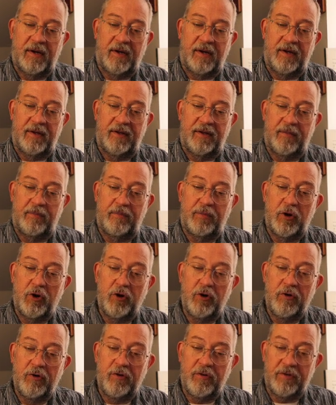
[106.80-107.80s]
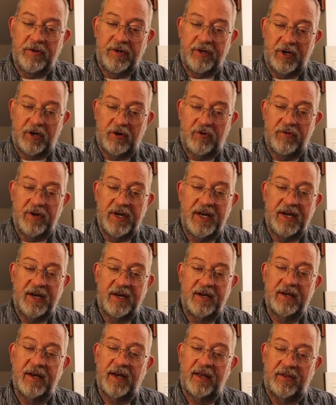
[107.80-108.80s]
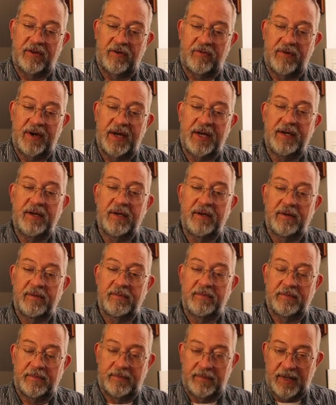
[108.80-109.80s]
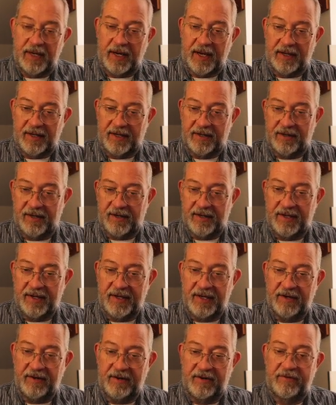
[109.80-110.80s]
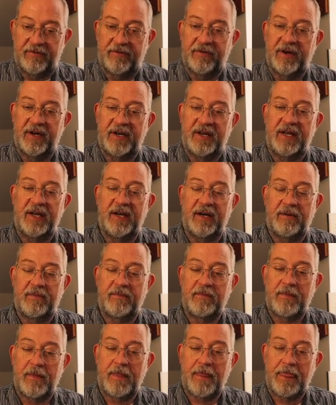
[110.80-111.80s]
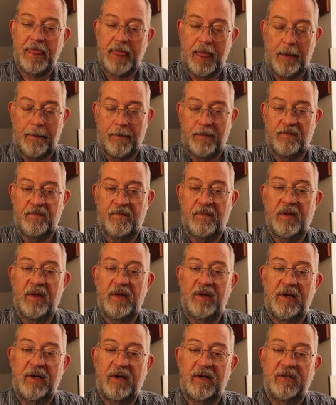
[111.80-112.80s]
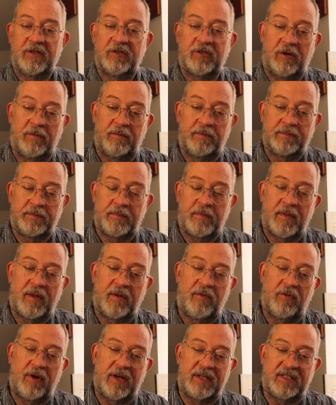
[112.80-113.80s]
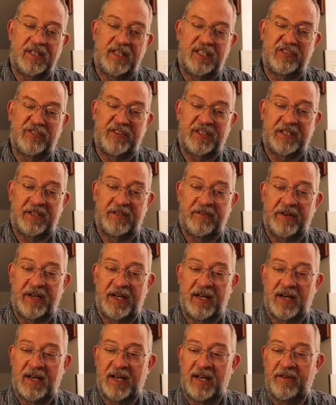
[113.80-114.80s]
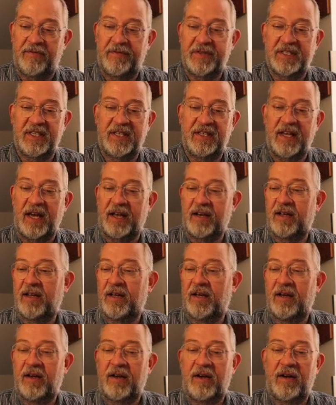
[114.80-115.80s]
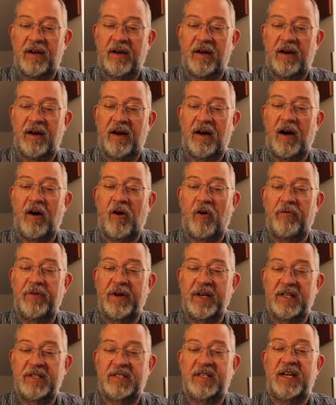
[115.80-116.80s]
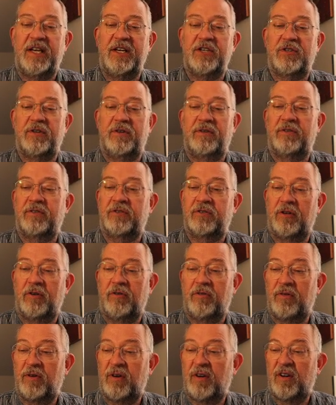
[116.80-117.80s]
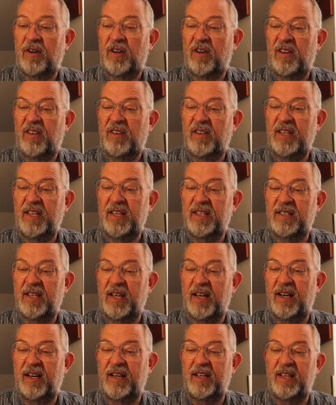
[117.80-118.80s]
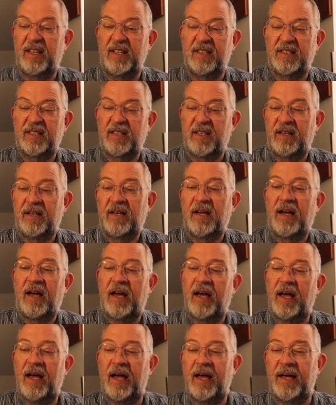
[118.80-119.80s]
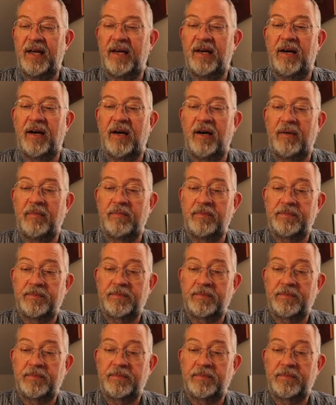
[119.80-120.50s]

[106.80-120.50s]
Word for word: the blue, the green, and the red, and then the near infrared here. So what's interesting over here, clearly we see that our vegetation, so these here is a um,